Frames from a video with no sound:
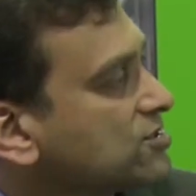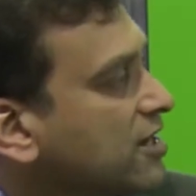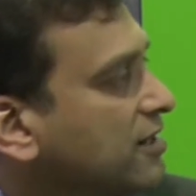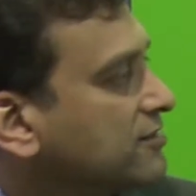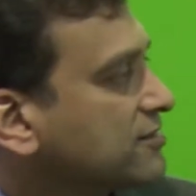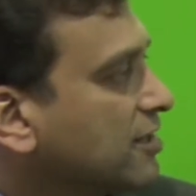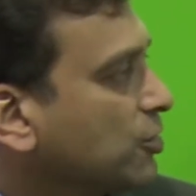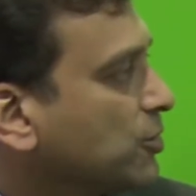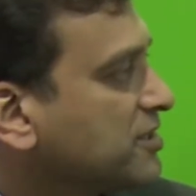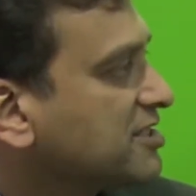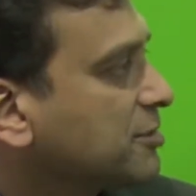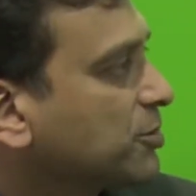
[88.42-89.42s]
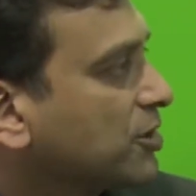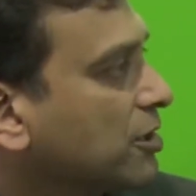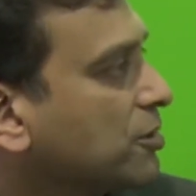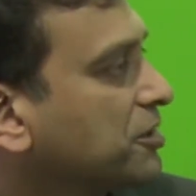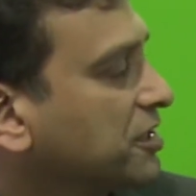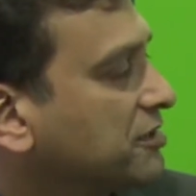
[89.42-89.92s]
standards that ONC put
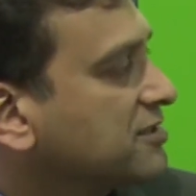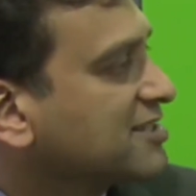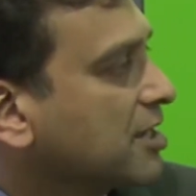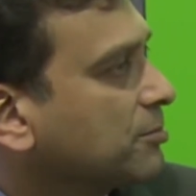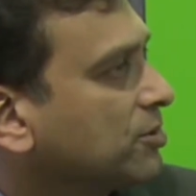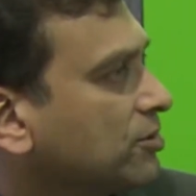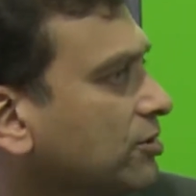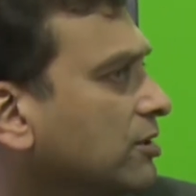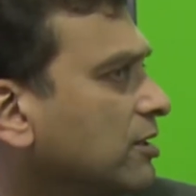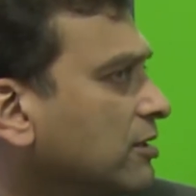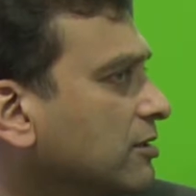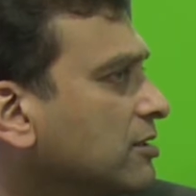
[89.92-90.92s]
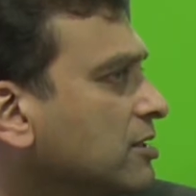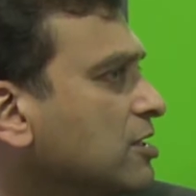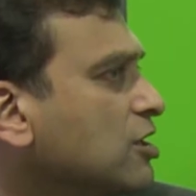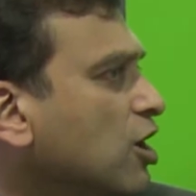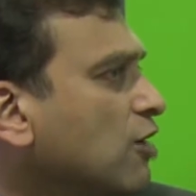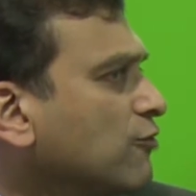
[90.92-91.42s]
out in December
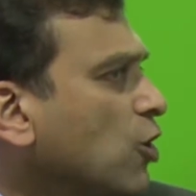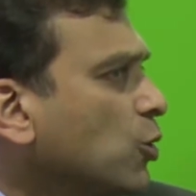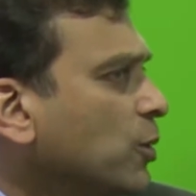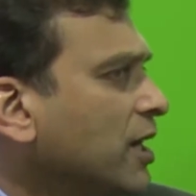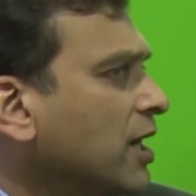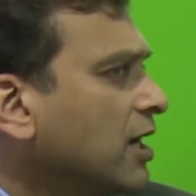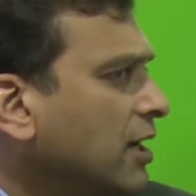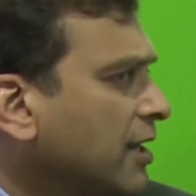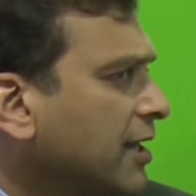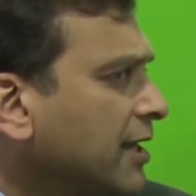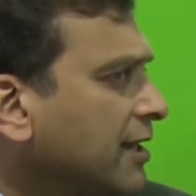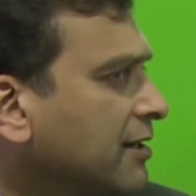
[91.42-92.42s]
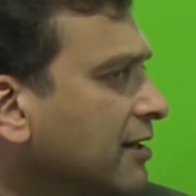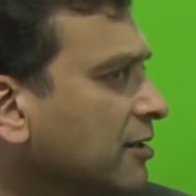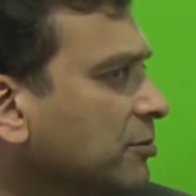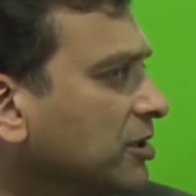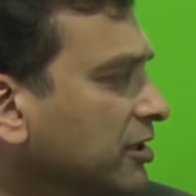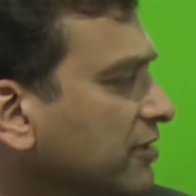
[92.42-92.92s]
of 2009,
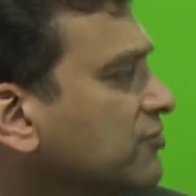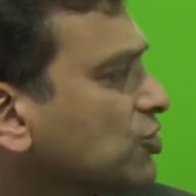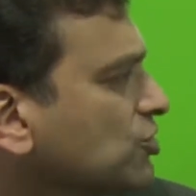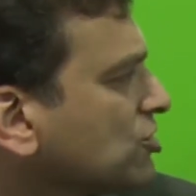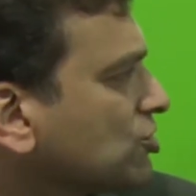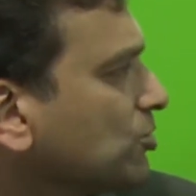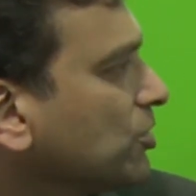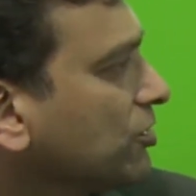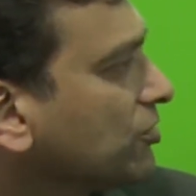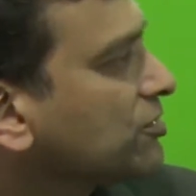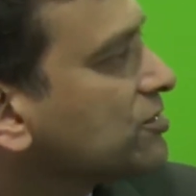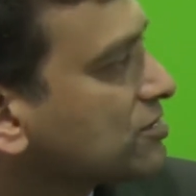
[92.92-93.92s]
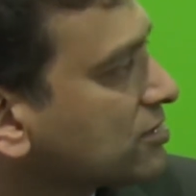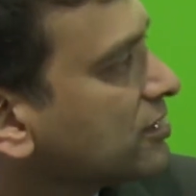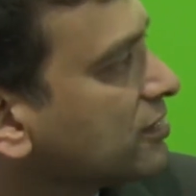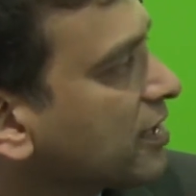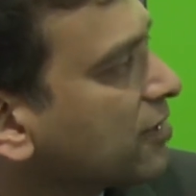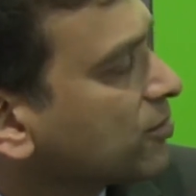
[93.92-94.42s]
I believe. So it's 2 years
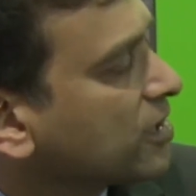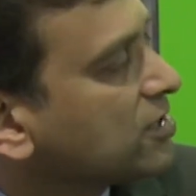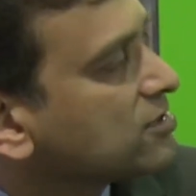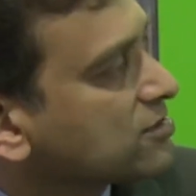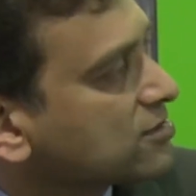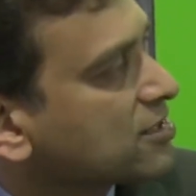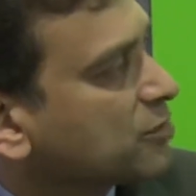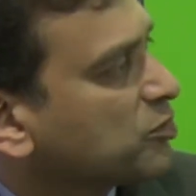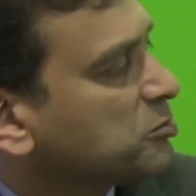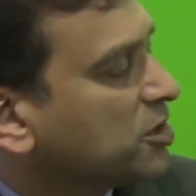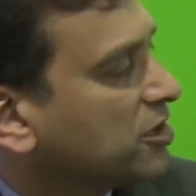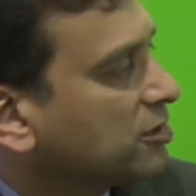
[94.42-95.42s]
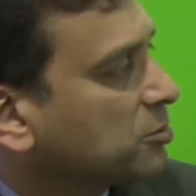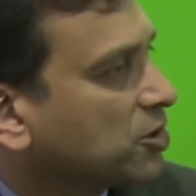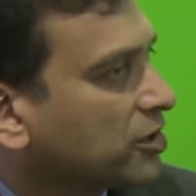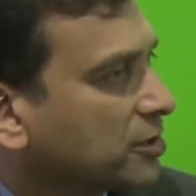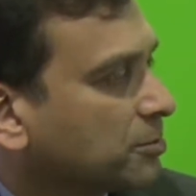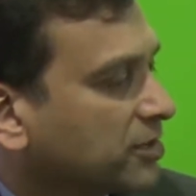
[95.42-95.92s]
in that range that we've been in the
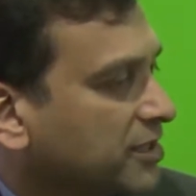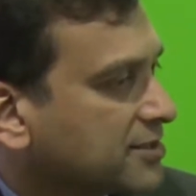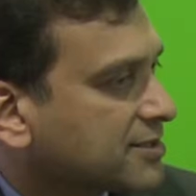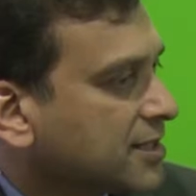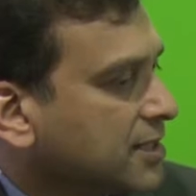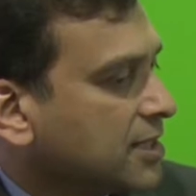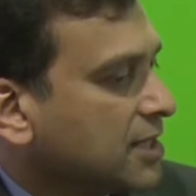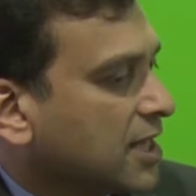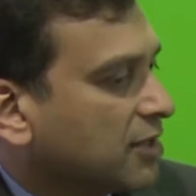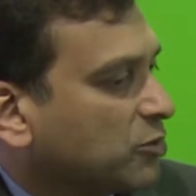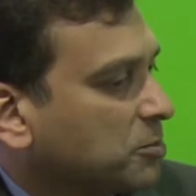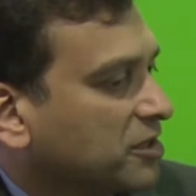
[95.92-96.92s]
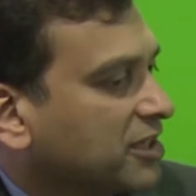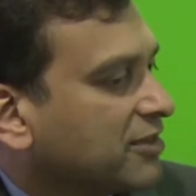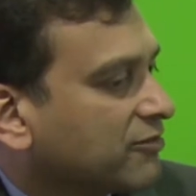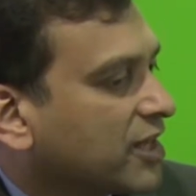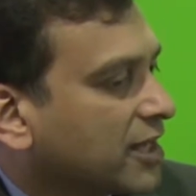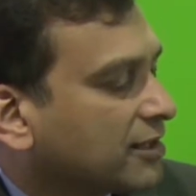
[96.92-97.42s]
marketplace. And we
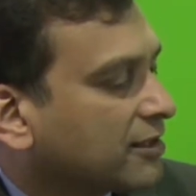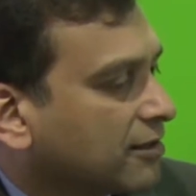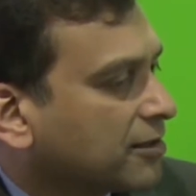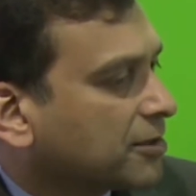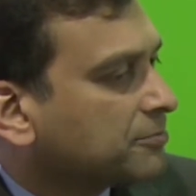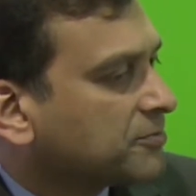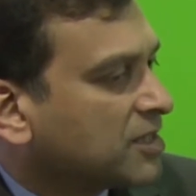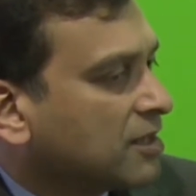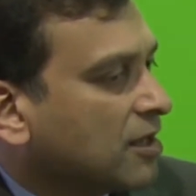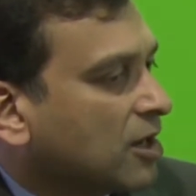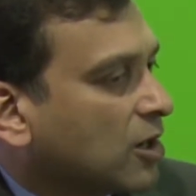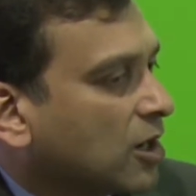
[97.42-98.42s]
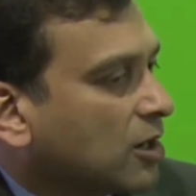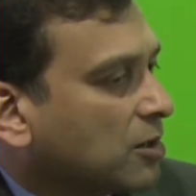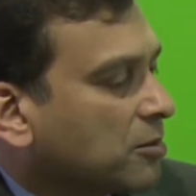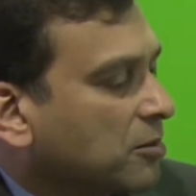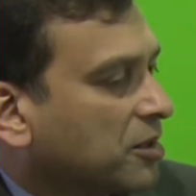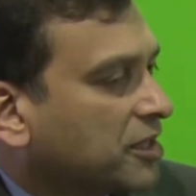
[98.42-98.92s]
believe that
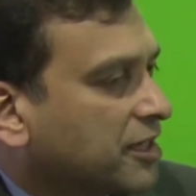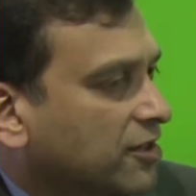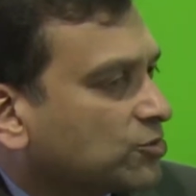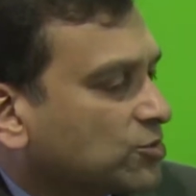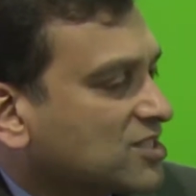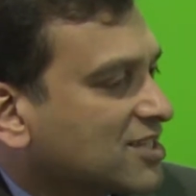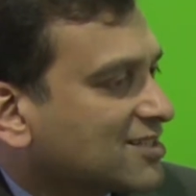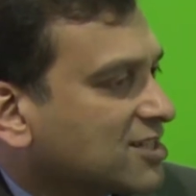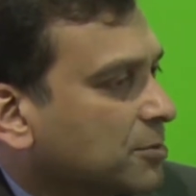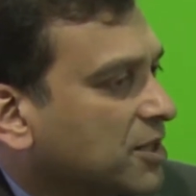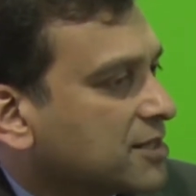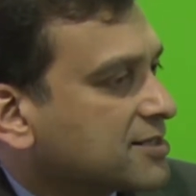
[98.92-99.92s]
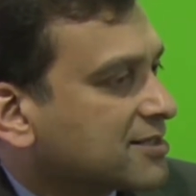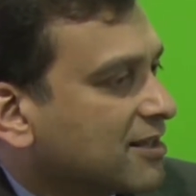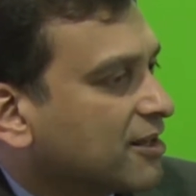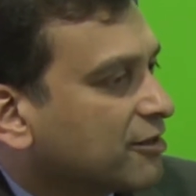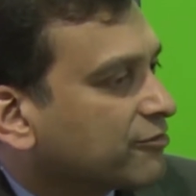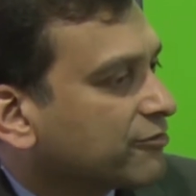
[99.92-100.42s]
Care 360 by
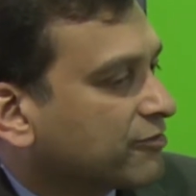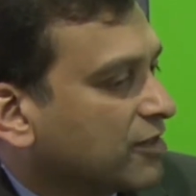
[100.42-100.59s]
itself